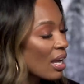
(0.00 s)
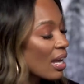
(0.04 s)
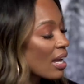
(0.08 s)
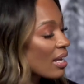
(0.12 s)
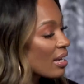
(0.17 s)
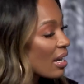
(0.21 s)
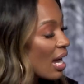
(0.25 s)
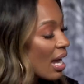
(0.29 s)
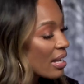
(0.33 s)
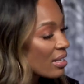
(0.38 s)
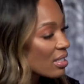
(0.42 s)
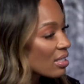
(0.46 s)

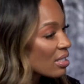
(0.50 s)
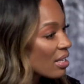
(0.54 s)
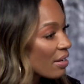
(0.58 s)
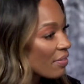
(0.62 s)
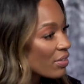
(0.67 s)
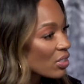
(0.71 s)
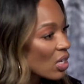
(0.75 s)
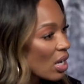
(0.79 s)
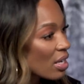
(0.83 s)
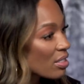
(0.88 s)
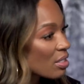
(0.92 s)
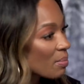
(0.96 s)
and I just
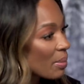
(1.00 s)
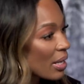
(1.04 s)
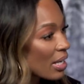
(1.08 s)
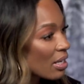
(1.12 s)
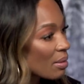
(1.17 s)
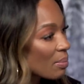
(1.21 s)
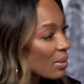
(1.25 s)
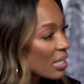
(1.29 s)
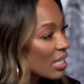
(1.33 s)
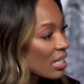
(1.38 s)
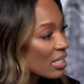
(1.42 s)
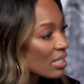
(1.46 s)
never talked
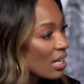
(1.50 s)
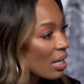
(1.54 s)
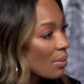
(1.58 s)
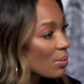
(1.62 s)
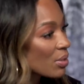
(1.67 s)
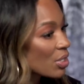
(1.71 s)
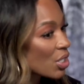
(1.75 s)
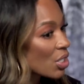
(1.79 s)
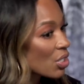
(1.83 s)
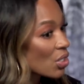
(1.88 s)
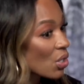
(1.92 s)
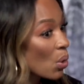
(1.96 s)
about it because I
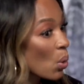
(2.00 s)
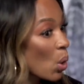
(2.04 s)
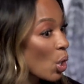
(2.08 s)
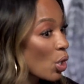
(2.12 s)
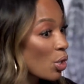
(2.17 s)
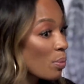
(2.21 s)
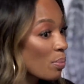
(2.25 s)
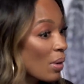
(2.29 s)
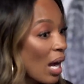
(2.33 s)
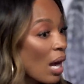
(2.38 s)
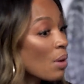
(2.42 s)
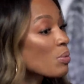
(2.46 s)
was just so
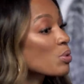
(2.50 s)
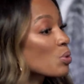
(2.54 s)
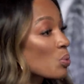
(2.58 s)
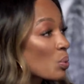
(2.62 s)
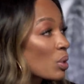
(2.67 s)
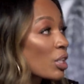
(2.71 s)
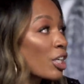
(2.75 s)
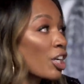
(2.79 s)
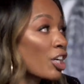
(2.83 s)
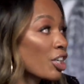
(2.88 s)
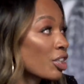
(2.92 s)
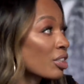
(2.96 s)
hurt. I was
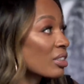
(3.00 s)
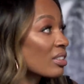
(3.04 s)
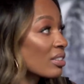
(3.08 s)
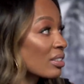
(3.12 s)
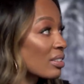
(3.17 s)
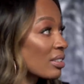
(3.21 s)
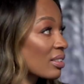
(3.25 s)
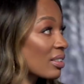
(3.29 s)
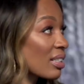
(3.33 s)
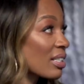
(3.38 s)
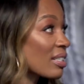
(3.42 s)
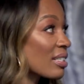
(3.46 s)
really hurt
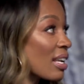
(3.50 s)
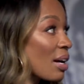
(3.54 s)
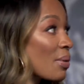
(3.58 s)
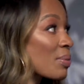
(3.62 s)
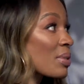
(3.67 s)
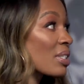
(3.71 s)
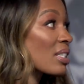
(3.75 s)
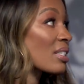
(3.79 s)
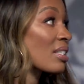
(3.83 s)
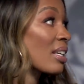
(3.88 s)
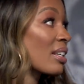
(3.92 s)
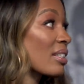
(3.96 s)
because I
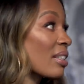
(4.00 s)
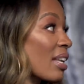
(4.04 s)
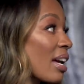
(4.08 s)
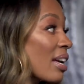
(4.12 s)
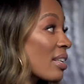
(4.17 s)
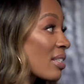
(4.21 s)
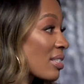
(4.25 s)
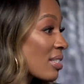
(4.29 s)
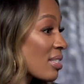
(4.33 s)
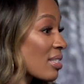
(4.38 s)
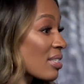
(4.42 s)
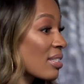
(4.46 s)
was just mm. like,
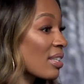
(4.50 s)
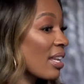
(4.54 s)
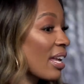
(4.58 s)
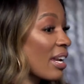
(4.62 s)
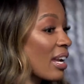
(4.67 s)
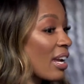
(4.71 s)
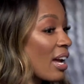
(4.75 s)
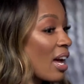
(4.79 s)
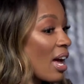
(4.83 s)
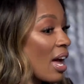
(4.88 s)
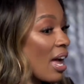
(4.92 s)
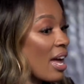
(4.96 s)
that's
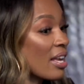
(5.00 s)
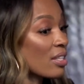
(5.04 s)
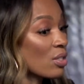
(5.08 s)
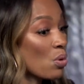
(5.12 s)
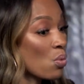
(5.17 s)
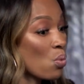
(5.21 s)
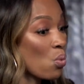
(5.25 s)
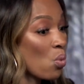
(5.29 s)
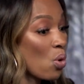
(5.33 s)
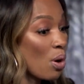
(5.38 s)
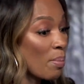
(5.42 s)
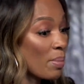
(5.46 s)
like as
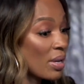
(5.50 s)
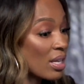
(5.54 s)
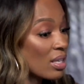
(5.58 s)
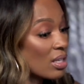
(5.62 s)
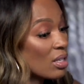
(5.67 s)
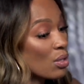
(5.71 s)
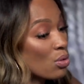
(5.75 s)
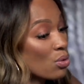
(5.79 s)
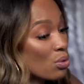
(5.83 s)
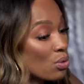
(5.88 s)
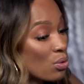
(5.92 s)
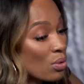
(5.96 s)
a
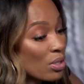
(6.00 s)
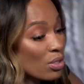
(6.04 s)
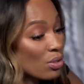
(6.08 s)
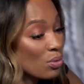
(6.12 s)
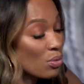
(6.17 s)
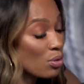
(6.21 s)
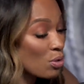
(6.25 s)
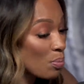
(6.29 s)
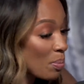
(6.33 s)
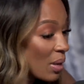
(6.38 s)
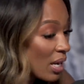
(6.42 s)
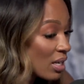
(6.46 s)
woman who
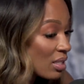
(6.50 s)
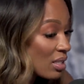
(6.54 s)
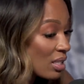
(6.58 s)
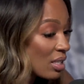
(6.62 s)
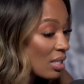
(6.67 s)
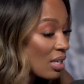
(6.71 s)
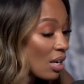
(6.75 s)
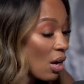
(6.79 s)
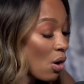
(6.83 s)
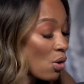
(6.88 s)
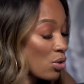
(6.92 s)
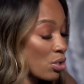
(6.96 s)
is
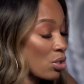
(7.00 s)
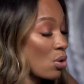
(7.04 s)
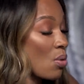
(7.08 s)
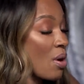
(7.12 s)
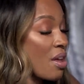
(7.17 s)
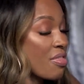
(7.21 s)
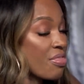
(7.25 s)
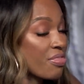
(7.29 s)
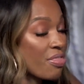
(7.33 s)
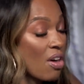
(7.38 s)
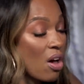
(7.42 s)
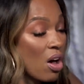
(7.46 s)
respected, also
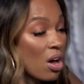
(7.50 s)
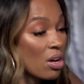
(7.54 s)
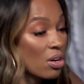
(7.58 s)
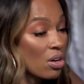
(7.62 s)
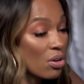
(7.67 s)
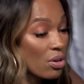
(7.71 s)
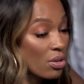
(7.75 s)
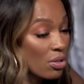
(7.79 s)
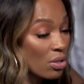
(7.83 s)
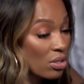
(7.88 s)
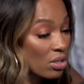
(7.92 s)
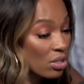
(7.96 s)
I thought,
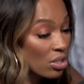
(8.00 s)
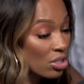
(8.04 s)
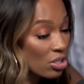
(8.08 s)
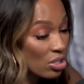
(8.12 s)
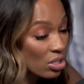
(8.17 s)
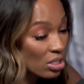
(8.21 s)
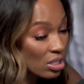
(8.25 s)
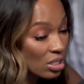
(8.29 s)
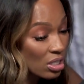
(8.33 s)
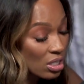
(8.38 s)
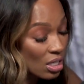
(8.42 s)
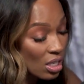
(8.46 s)
or
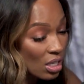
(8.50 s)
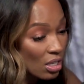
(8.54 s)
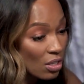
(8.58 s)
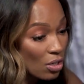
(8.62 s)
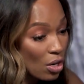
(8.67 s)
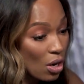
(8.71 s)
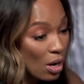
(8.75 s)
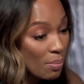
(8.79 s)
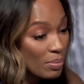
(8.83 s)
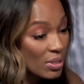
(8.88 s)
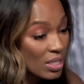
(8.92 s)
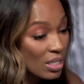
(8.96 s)
this, you
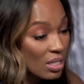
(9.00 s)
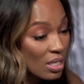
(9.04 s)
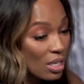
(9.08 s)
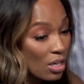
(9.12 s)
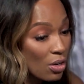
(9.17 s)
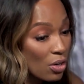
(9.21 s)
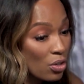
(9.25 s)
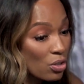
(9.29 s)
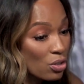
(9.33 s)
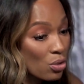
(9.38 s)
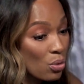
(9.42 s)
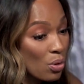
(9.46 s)
know, I'm sitting
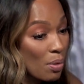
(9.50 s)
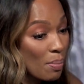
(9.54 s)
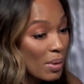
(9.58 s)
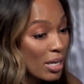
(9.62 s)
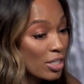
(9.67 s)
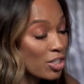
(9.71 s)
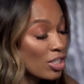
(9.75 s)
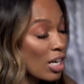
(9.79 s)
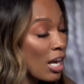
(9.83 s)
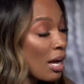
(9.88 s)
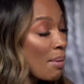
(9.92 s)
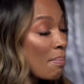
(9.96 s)
here doing
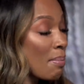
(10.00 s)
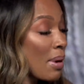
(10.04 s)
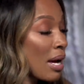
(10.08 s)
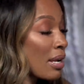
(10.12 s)
my job,